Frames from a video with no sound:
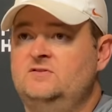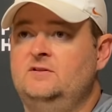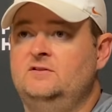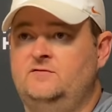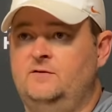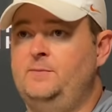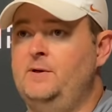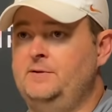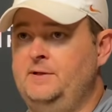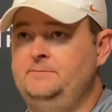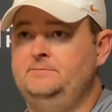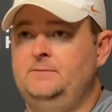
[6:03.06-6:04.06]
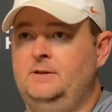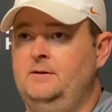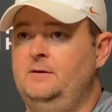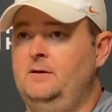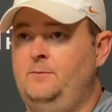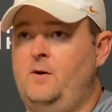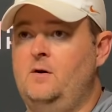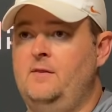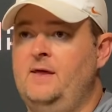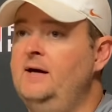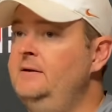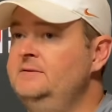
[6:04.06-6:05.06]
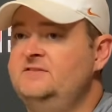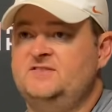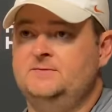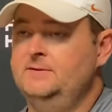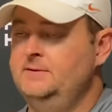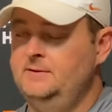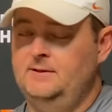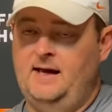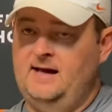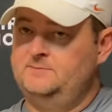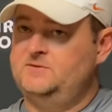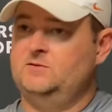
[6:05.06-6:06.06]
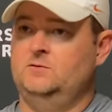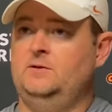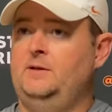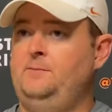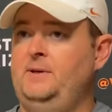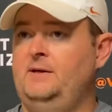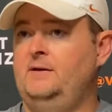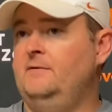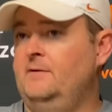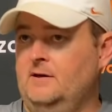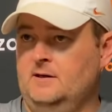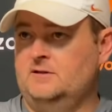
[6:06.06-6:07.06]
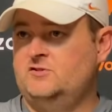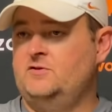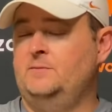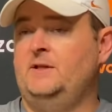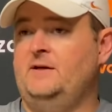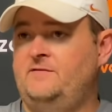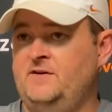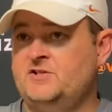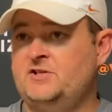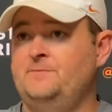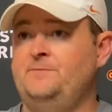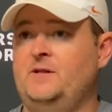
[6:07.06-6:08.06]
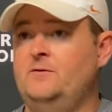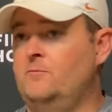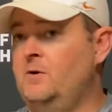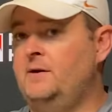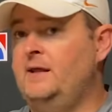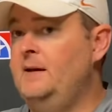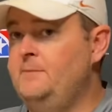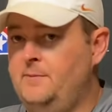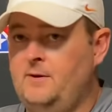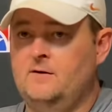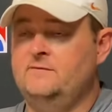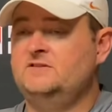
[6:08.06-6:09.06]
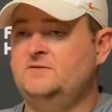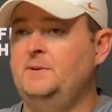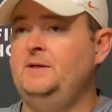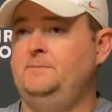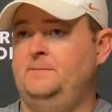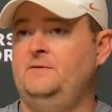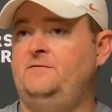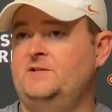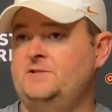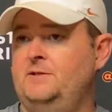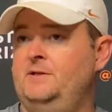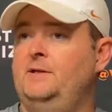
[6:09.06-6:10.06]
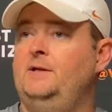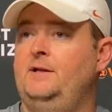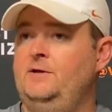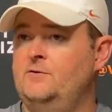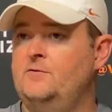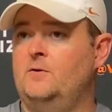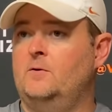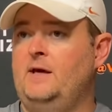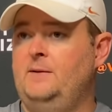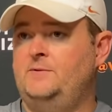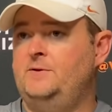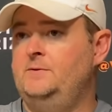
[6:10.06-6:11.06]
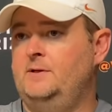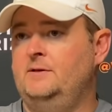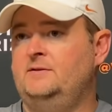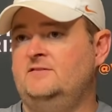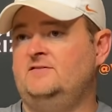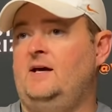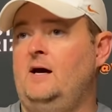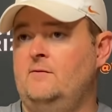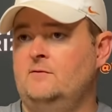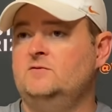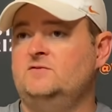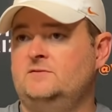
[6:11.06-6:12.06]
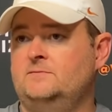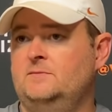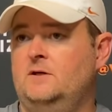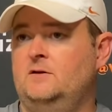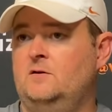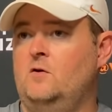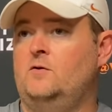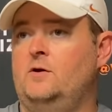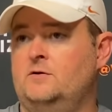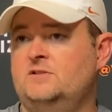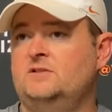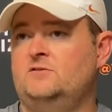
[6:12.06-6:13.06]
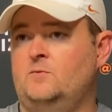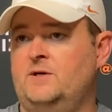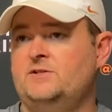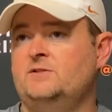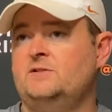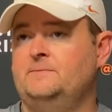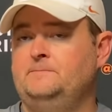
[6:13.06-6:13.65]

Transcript: in this football game. A part of that is absolutely being extremely efficient in the run game. Part of it's being efficient in your throw game too, to stay out of those long yardage situations.